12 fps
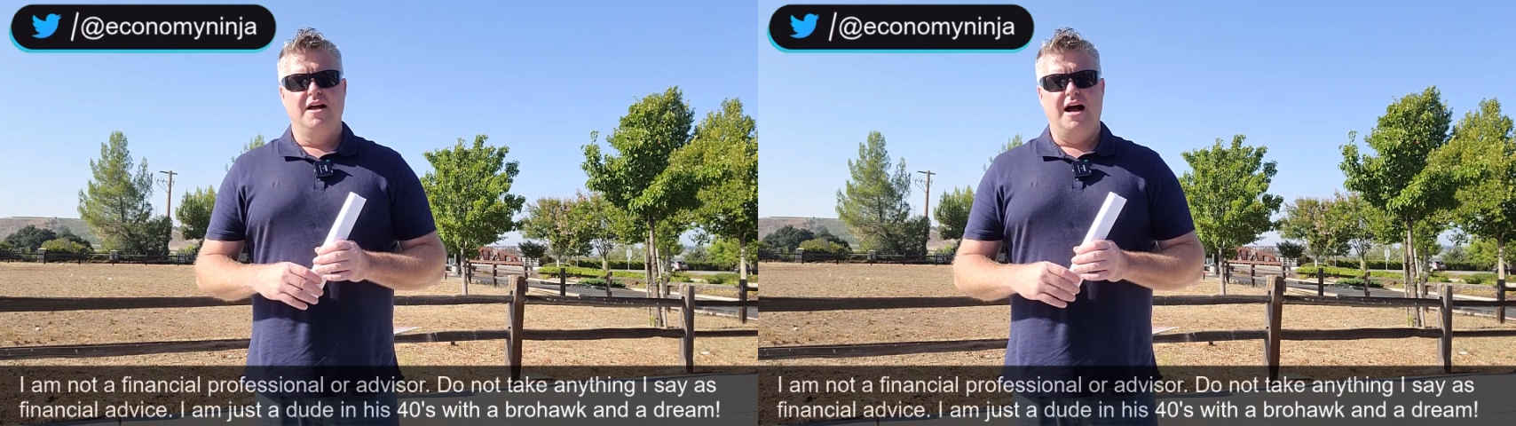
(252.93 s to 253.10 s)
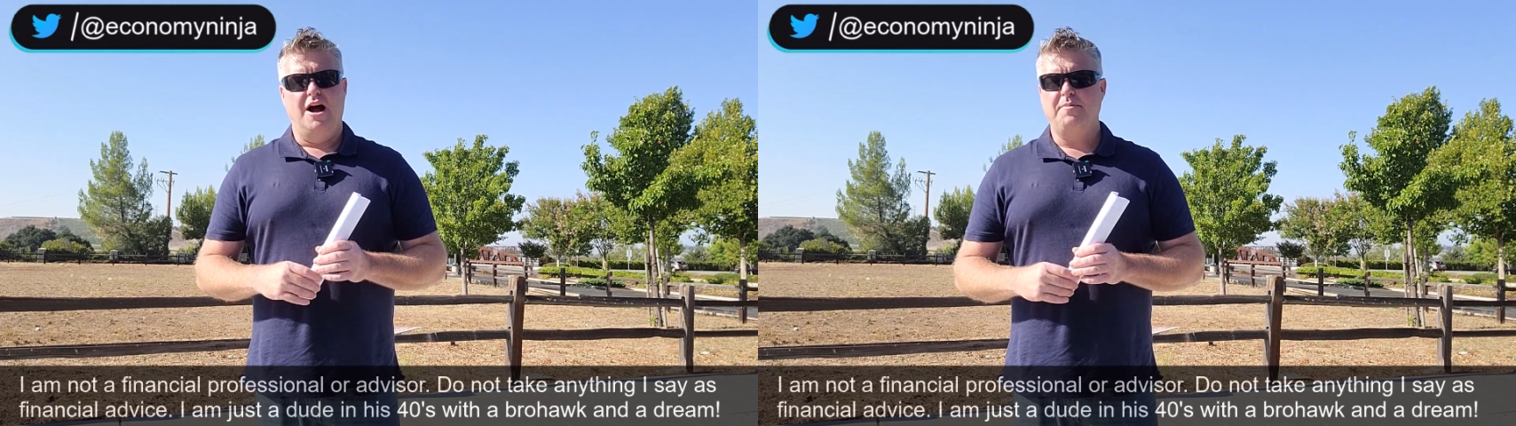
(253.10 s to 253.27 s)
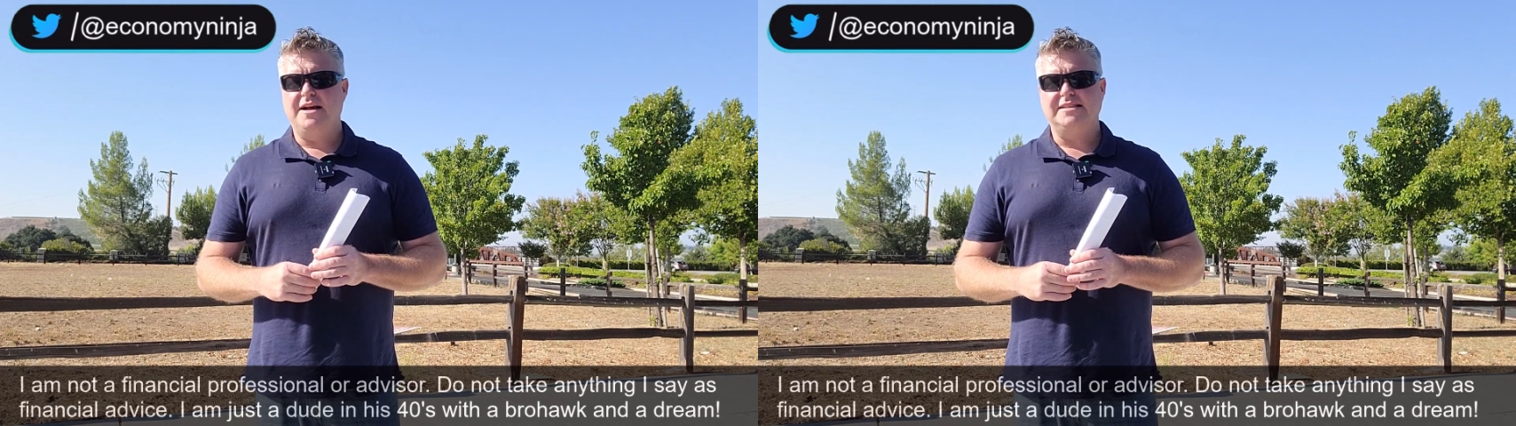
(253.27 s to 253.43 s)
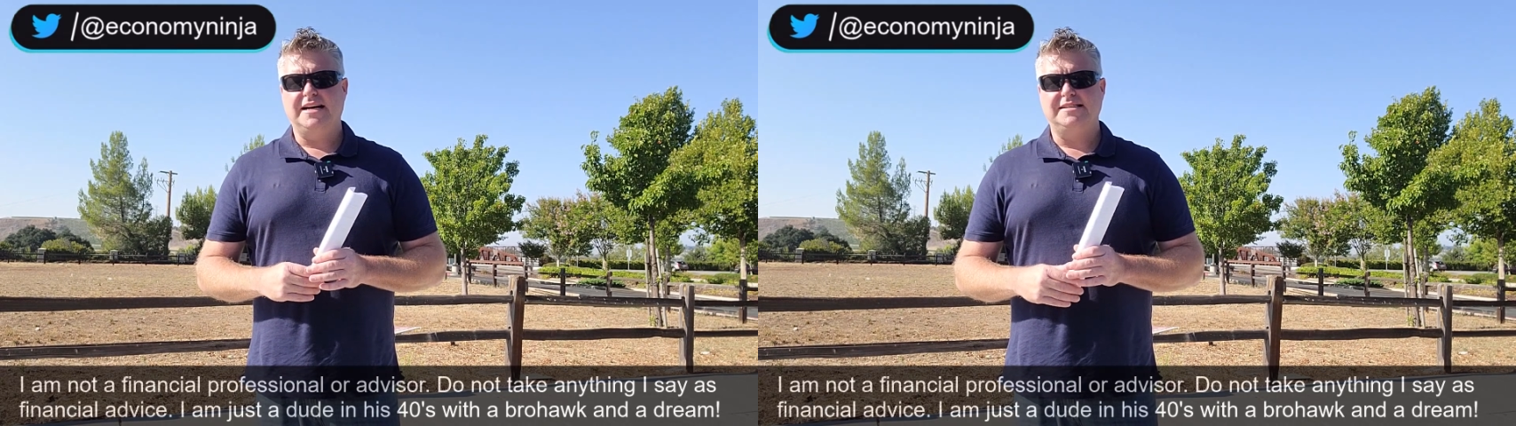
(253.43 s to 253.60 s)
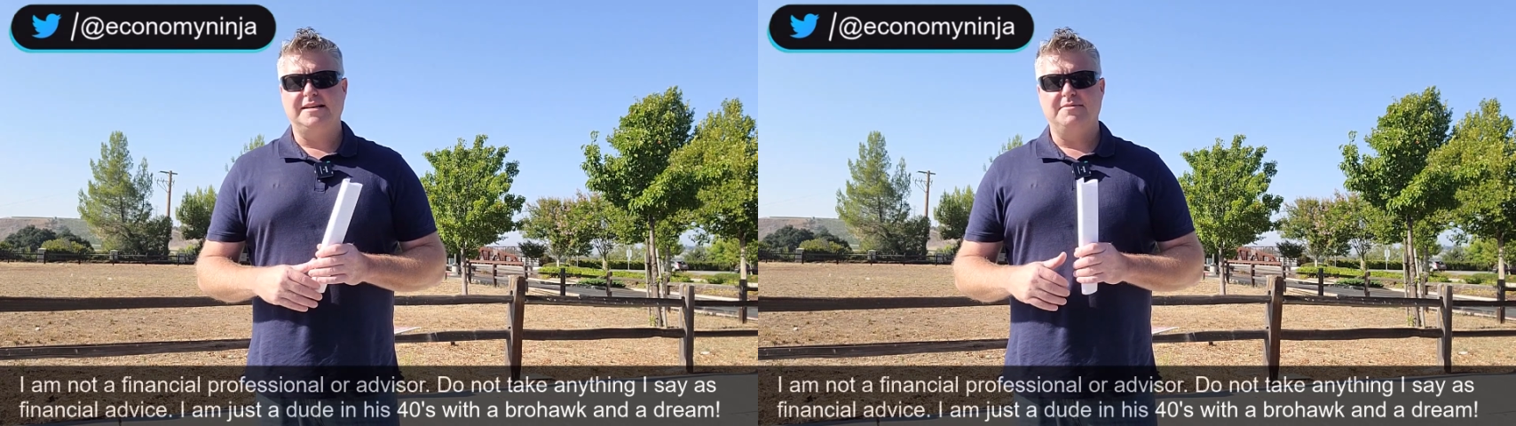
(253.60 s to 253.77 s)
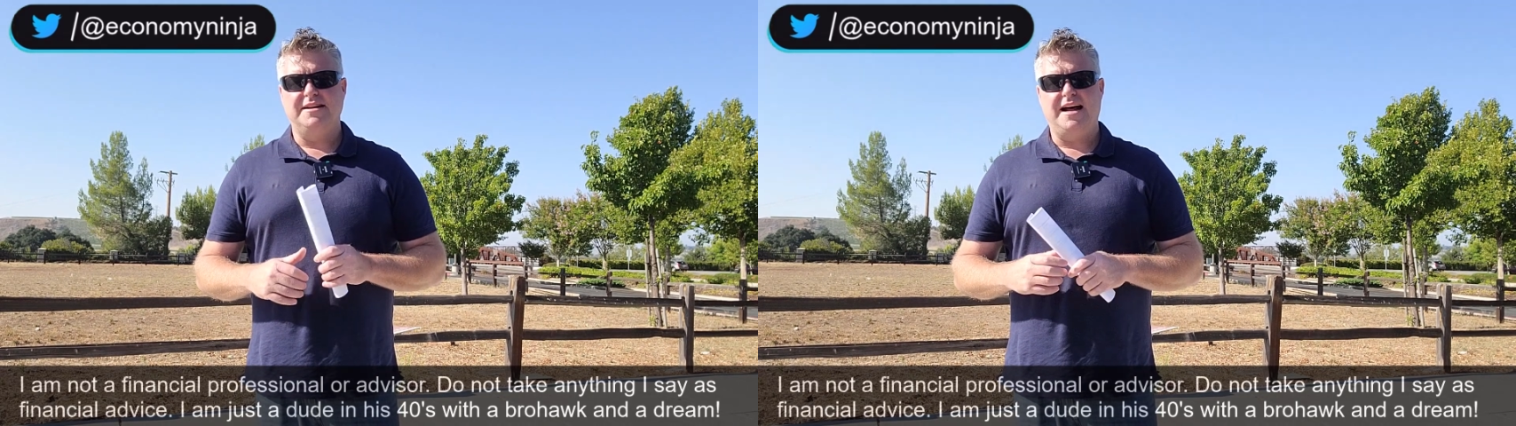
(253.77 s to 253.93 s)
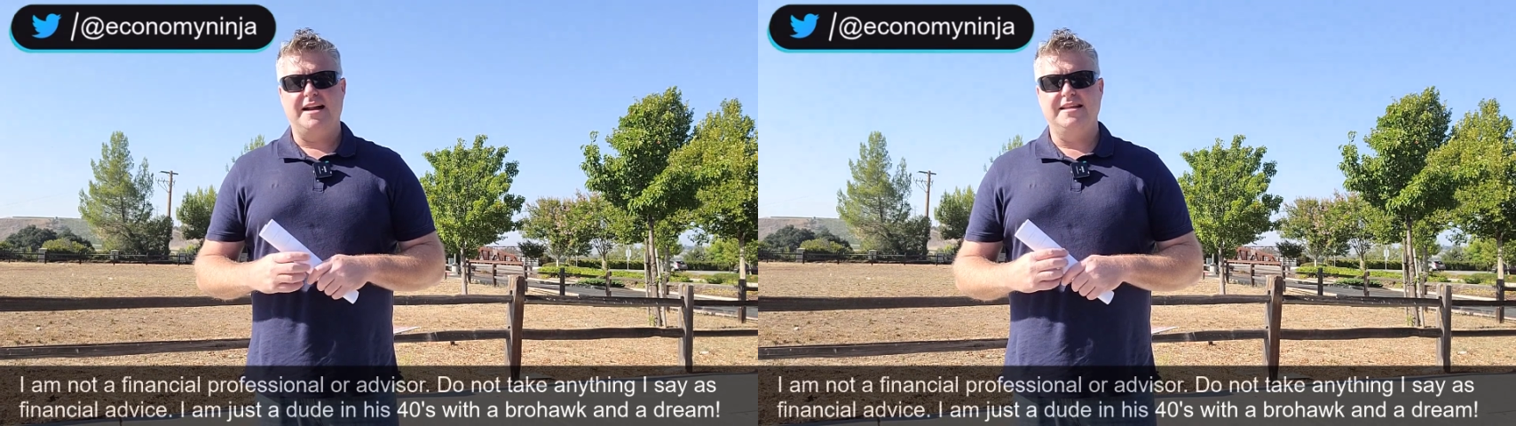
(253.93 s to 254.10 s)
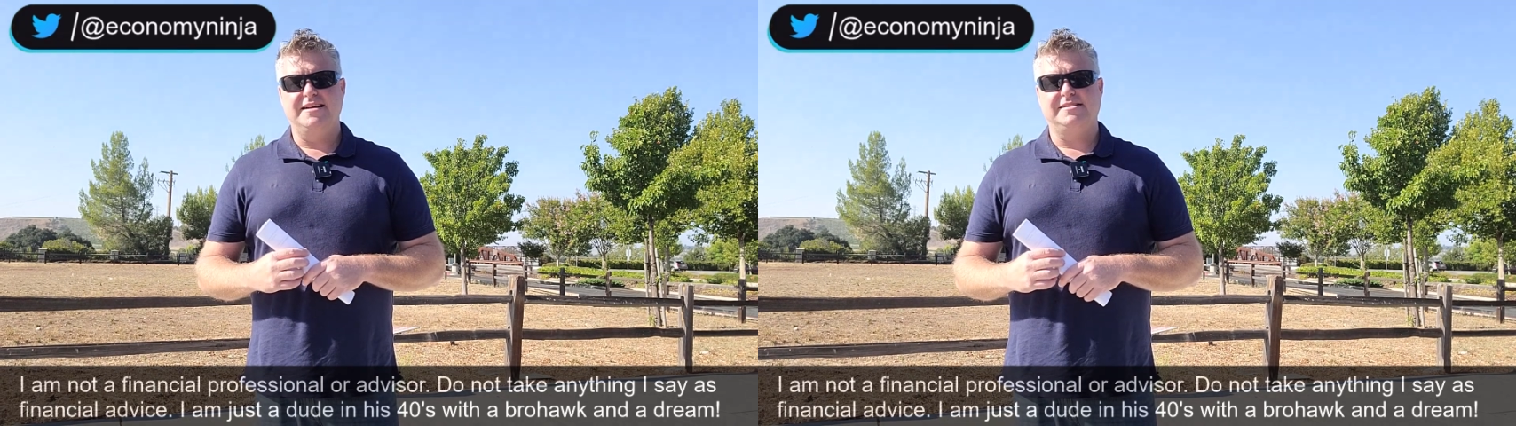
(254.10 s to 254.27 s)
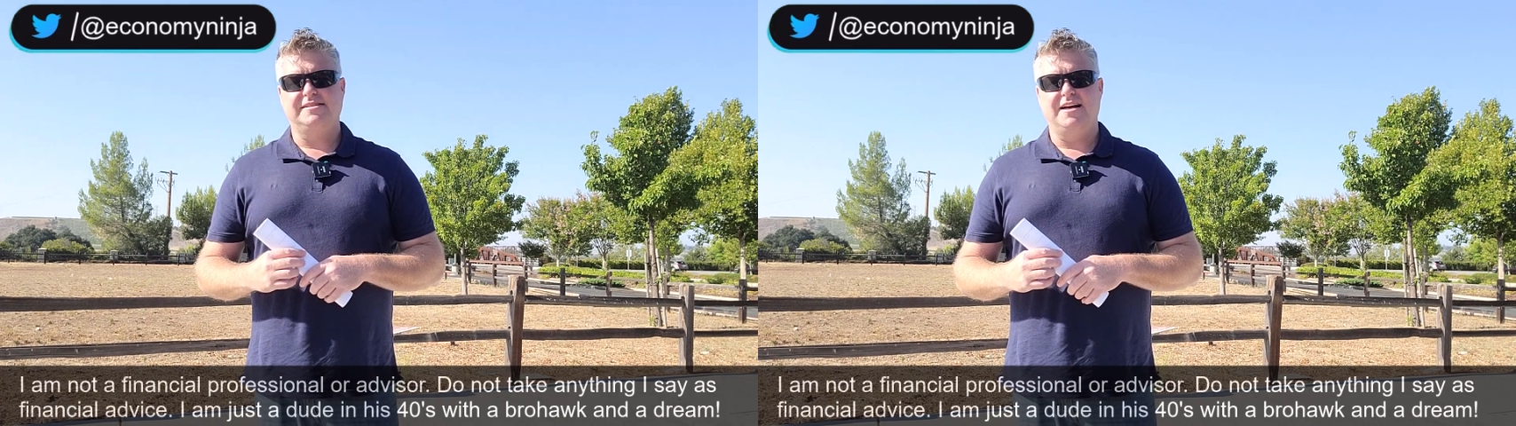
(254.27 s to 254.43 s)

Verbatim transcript: I hope you guys got something out of this.